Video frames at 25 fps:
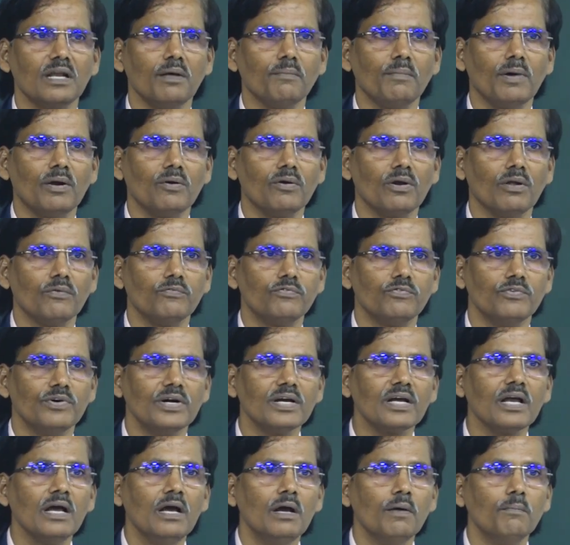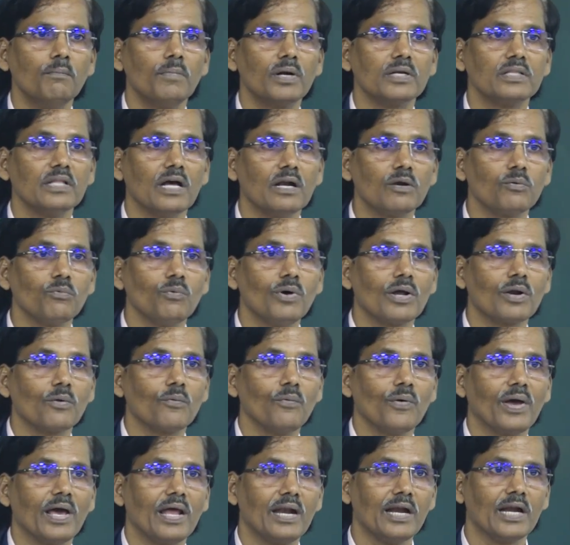amount of work, but that
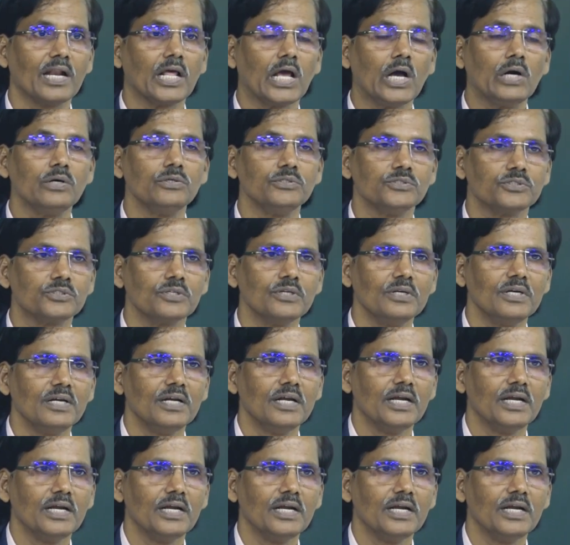work, where it goes,